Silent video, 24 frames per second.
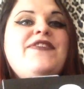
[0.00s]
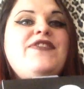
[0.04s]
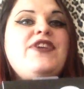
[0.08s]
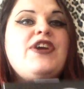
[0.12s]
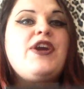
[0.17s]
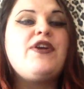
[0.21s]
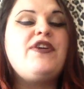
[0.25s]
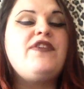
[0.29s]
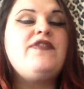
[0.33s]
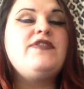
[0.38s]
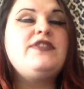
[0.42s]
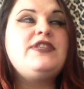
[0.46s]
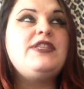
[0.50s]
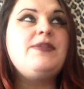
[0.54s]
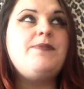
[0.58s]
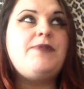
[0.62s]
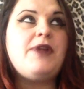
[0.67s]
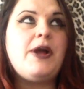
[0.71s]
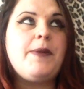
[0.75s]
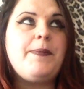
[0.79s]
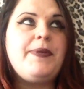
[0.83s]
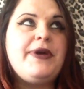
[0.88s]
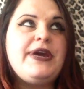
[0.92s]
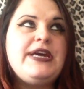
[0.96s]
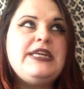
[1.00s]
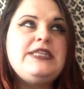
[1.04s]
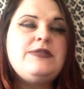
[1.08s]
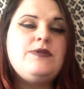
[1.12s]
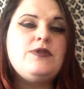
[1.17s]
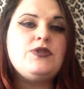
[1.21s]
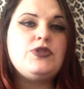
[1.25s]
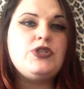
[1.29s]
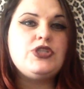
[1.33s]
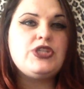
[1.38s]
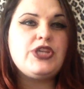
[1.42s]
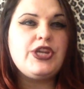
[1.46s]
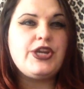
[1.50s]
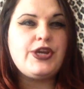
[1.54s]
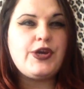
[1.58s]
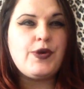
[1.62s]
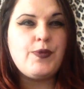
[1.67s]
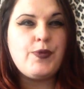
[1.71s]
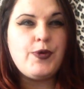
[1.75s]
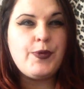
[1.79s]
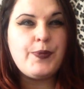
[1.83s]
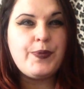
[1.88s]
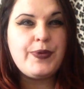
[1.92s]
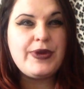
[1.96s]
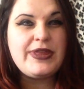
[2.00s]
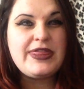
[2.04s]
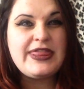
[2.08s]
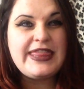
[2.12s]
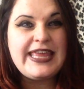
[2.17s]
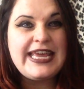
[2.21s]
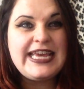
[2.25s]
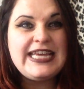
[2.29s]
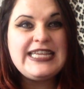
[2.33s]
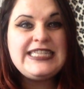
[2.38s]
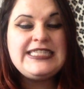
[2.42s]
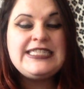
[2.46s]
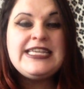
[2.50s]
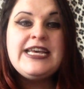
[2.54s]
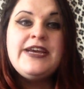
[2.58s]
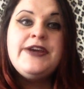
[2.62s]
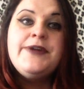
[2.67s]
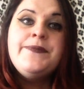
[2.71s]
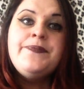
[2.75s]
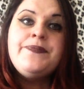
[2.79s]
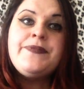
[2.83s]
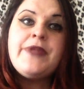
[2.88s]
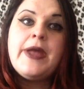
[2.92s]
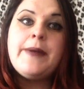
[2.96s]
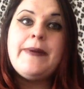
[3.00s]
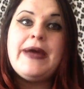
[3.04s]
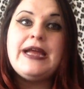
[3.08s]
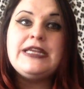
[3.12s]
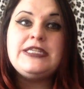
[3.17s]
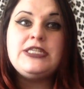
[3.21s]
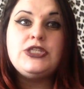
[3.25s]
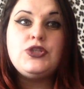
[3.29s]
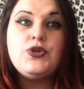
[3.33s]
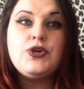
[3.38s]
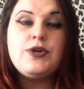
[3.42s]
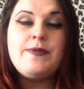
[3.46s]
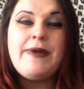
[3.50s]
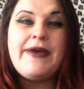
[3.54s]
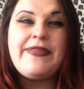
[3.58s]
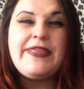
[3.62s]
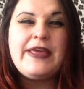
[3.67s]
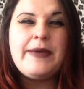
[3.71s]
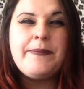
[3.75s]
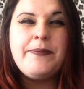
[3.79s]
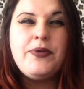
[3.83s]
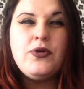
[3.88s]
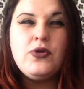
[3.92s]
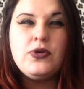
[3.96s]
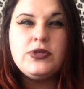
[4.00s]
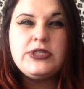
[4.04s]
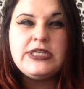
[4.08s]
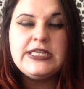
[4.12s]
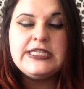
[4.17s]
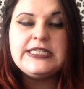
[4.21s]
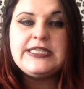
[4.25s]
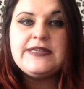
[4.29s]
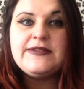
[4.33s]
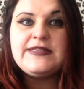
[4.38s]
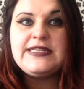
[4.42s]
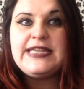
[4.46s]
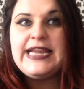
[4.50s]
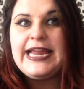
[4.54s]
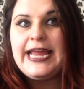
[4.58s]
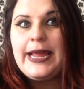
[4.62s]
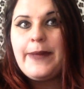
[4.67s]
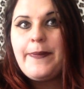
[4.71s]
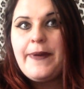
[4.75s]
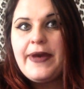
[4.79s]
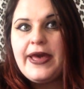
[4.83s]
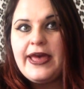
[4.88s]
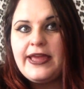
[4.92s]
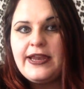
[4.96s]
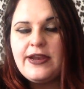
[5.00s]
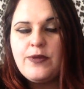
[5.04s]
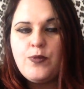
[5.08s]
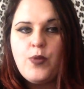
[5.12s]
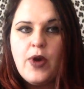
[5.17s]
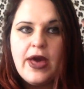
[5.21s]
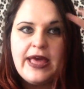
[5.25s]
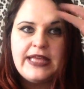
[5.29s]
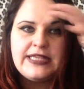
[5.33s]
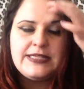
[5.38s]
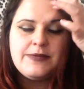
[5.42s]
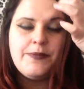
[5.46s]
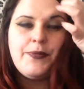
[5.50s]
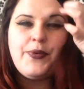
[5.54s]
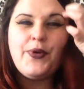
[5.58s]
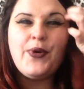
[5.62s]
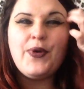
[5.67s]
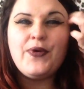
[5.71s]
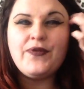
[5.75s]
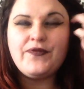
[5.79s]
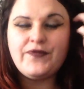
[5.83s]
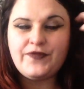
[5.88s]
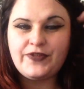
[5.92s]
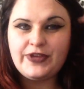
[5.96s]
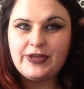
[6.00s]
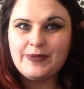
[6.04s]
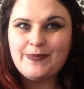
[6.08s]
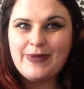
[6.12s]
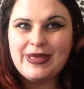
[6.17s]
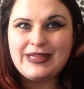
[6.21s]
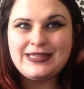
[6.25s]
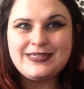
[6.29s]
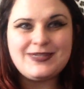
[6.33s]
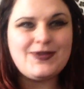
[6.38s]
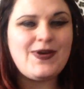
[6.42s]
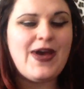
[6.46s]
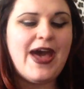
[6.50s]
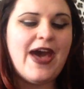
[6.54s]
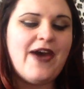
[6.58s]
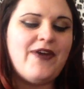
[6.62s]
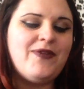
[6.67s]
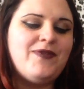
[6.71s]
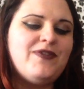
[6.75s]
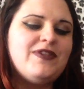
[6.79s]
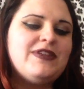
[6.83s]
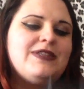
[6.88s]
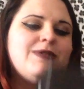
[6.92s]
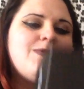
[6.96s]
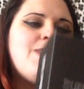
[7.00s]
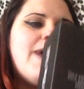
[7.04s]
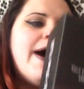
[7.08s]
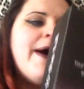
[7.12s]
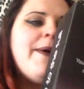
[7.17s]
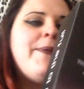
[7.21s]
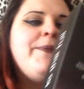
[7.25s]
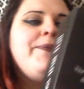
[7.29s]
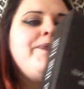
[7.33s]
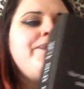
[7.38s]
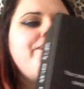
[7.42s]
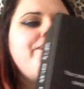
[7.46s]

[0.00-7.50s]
if you go over to the blog post, which is going to go up with this, I'm actually talking about the importance of sleep and why it's important for your mental health as well.